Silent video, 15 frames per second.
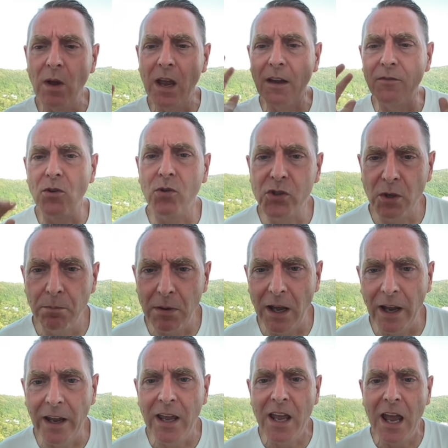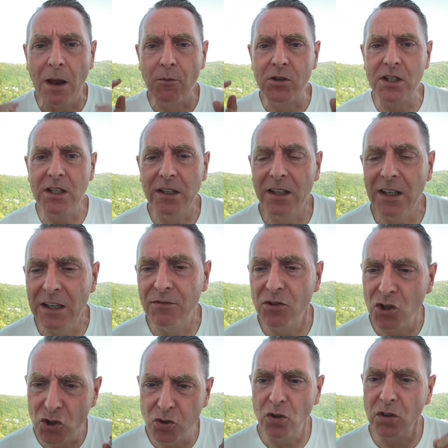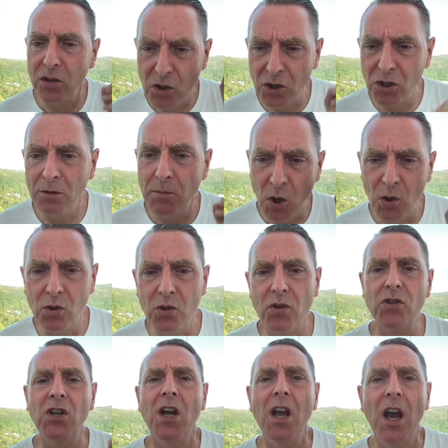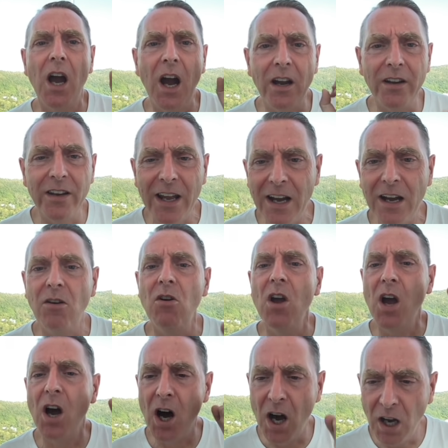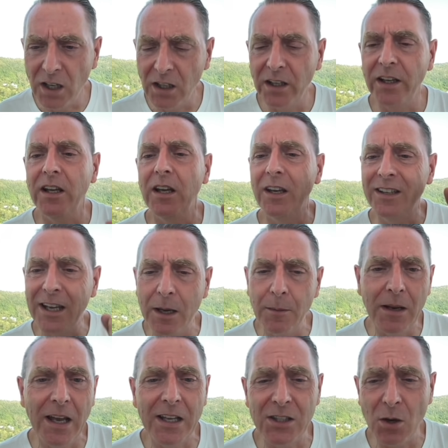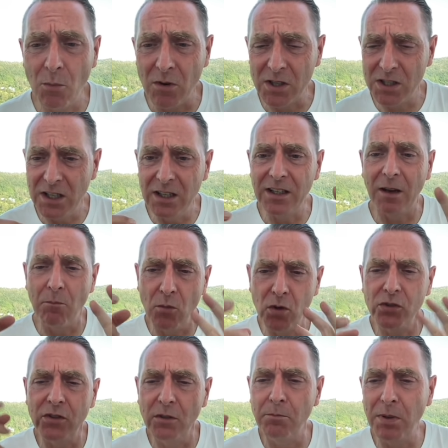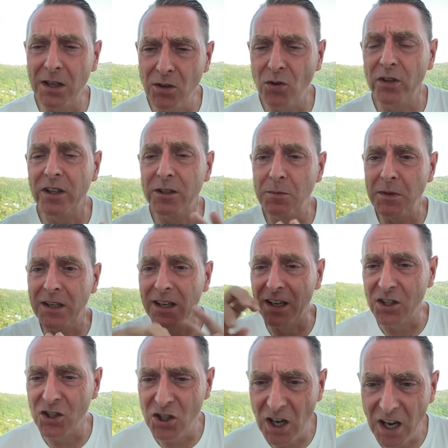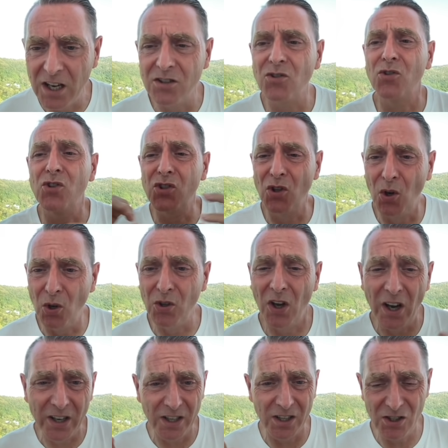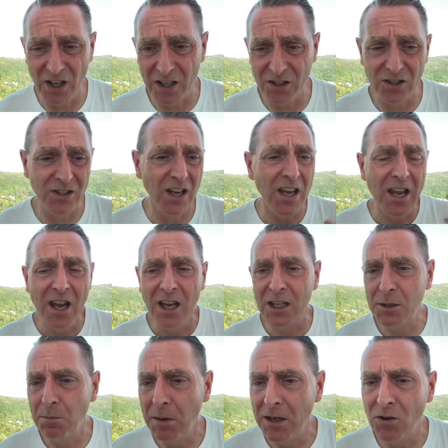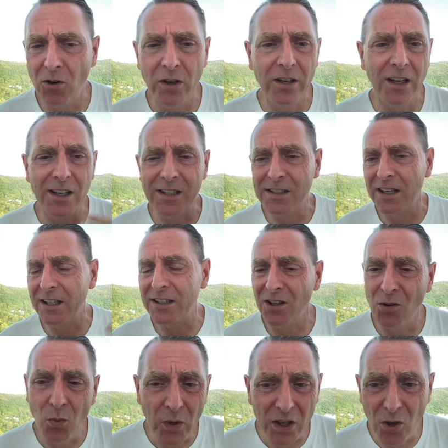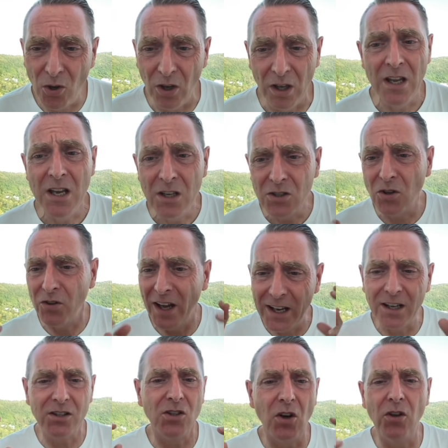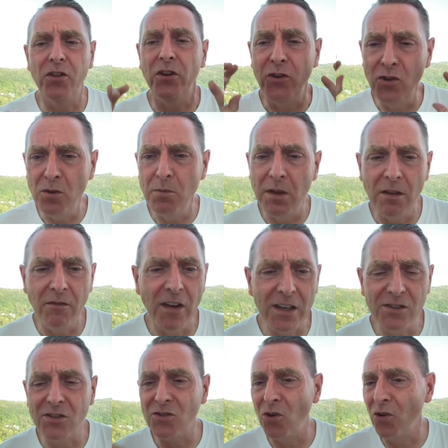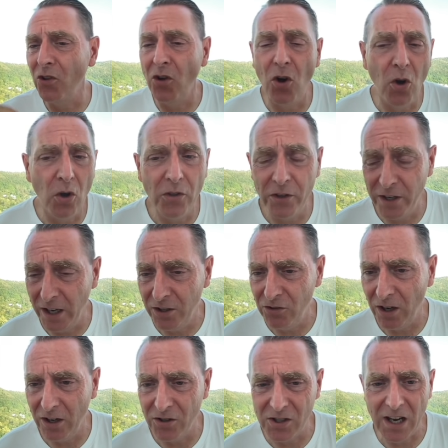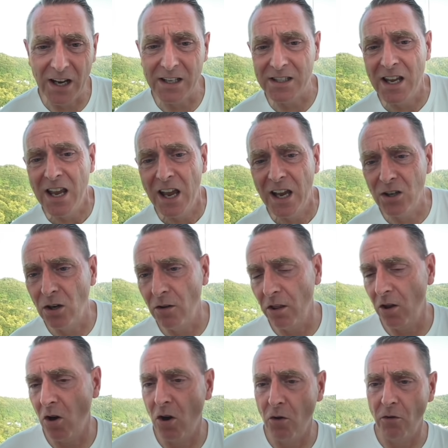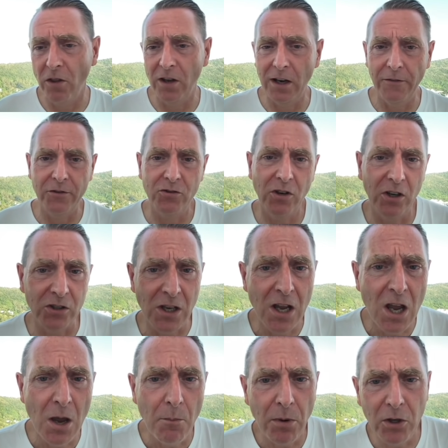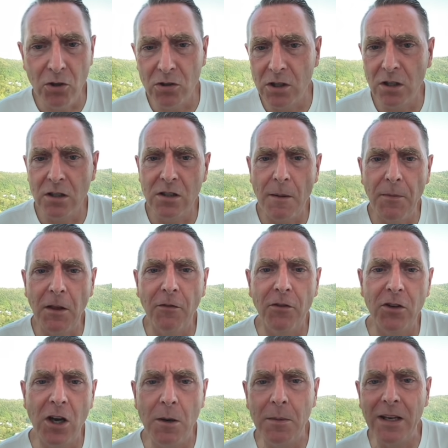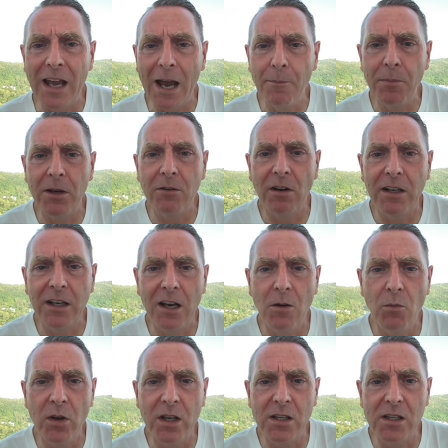have no supply. And we're seeing that even short-term holders are now hodling and diamond hands. And we're seeing that most of the Bitcoin that's being exchanged or sold on exchanges is Bitcoin that is less than a week old. So that is all the newbie investors, all the day traders, guys, and all the leverage traders. But there's something phenomenally happening right now. We can